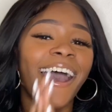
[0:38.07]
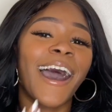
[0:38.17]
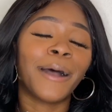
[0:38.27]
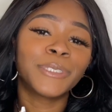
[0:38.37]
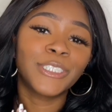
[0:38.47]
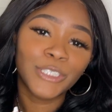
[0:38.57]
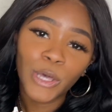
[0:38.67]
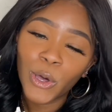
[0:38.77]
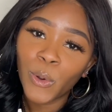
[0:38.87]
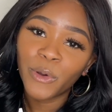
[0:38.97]
I'm
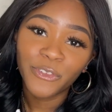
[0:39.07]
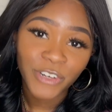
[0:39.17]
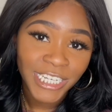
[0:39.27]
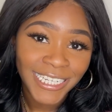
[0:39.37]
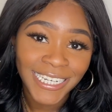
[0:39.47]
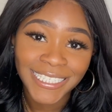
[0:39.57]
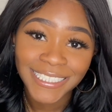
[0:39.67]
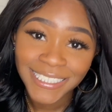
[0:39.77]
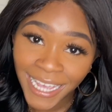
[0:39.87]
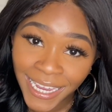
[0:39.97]
so freaking
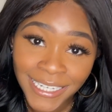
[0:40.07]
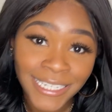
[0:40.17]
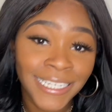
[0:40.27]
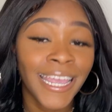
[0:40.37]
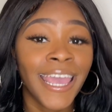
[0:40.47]
excited.